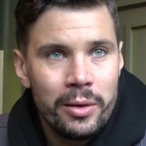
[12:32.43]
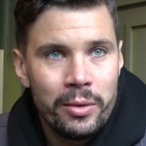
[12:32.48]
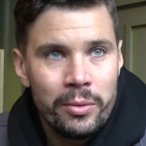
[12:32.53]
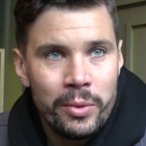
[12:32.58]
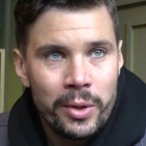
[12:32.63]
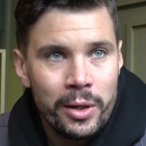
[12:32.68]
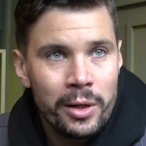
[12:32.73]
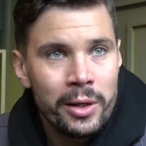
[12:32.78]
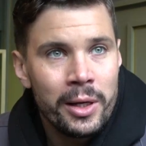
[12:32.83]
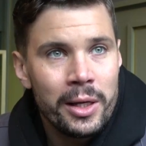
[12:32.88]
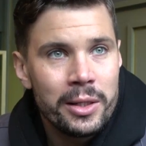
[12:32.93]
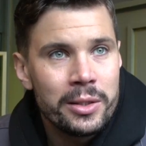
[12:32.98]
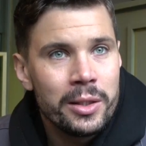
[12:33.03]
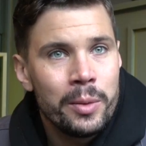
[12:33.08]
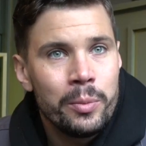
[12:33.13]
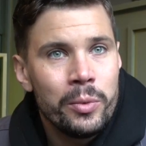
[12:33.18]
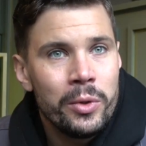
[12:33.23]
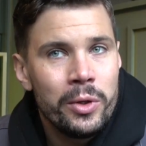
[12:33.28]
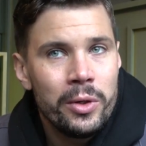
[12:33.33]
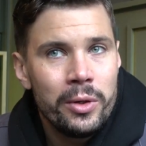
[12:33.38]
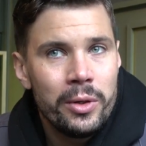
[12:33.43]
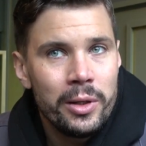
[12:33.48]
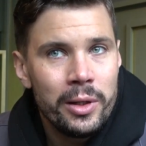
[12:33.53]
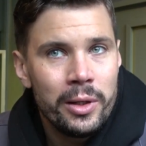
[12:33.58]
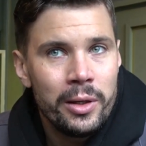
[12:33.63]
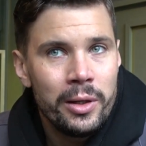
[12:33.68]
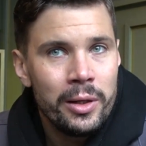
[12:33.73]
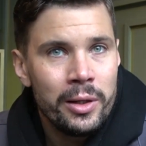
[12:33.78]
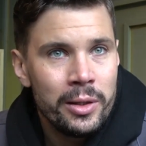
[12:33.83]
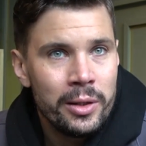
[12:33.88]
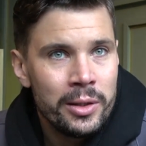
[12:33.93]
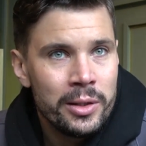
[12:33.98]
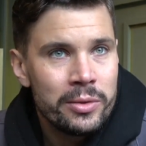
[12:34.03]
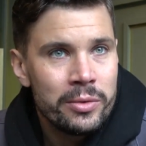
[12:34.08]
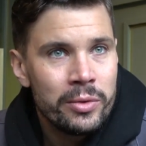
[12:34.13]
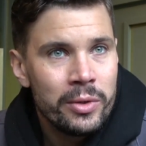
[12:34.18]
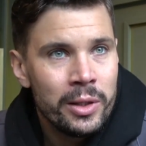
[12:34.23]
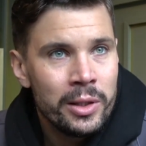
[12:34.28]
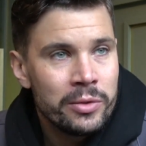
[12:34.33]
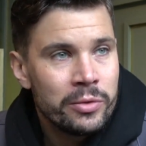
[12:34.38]
recognized somewhere,
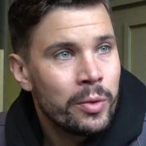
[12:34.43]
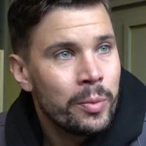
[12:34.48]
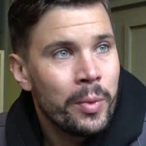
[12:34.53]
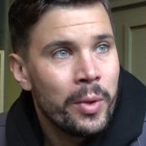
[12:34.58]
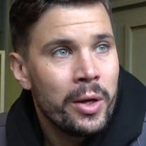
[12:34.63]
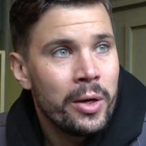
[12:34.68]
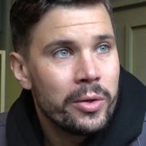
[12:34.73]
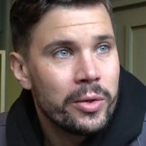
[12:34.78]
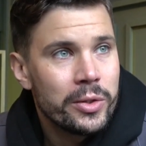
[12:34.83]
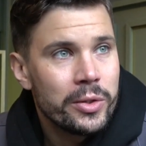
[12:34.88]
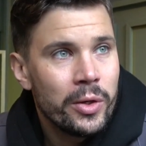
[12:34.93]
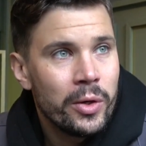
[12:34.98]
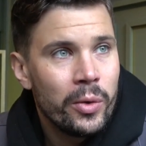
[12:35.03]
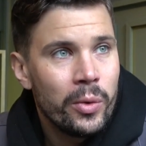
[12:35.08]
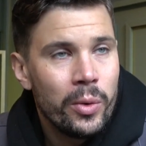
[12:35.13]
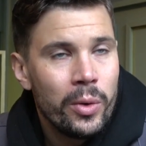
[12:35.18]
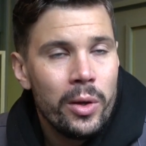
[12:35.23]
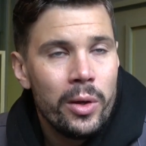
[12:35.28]
it's from there. So